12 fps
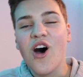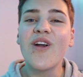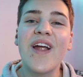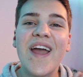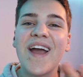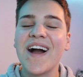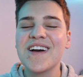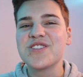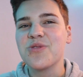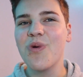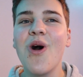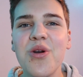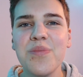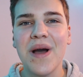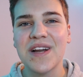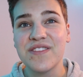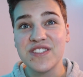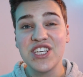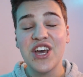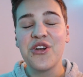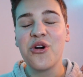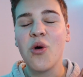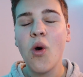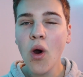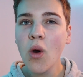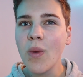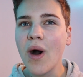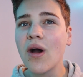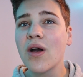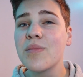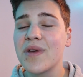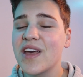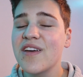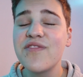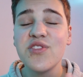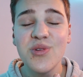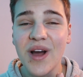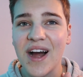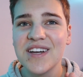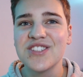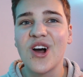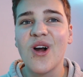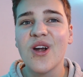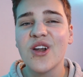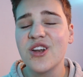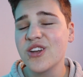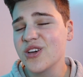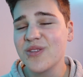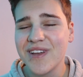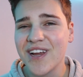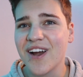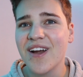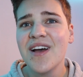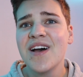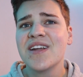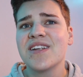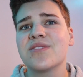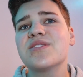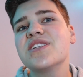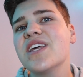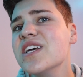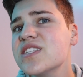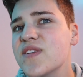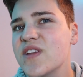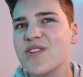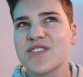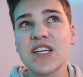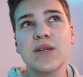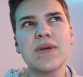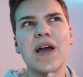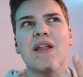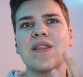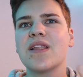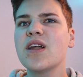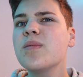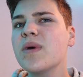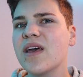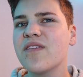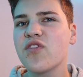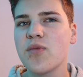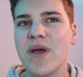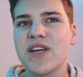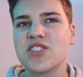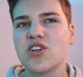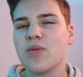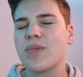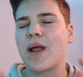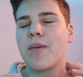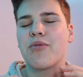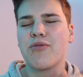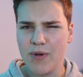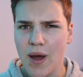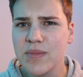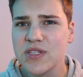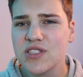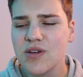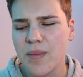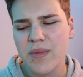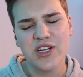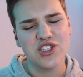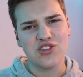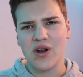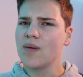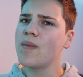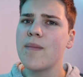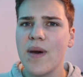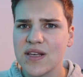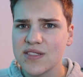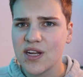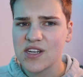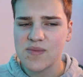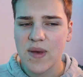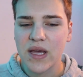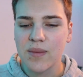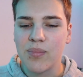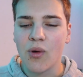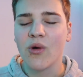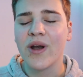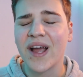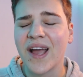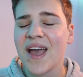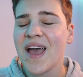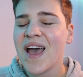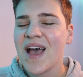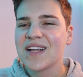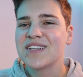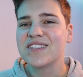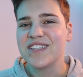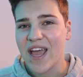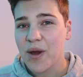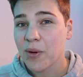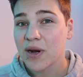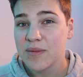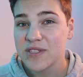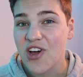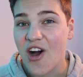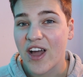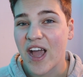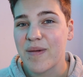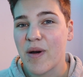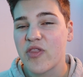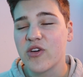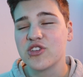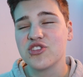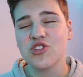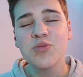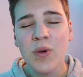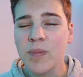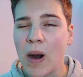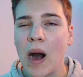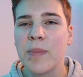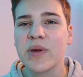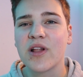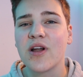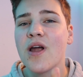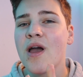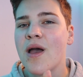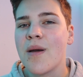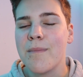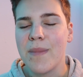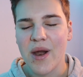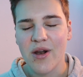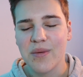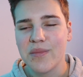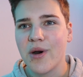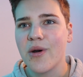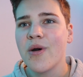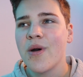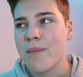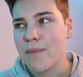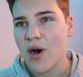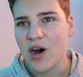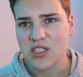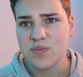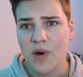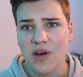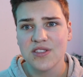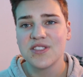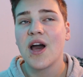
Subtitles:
Alright, hey guys, welcome back to the channel, or welcome if you guys are new here. Now today's video is going to be a little bit informational, but I promise you I'm going to try my best not to make it boring. Today we're going to be talking about the super popular Marimo moss balls.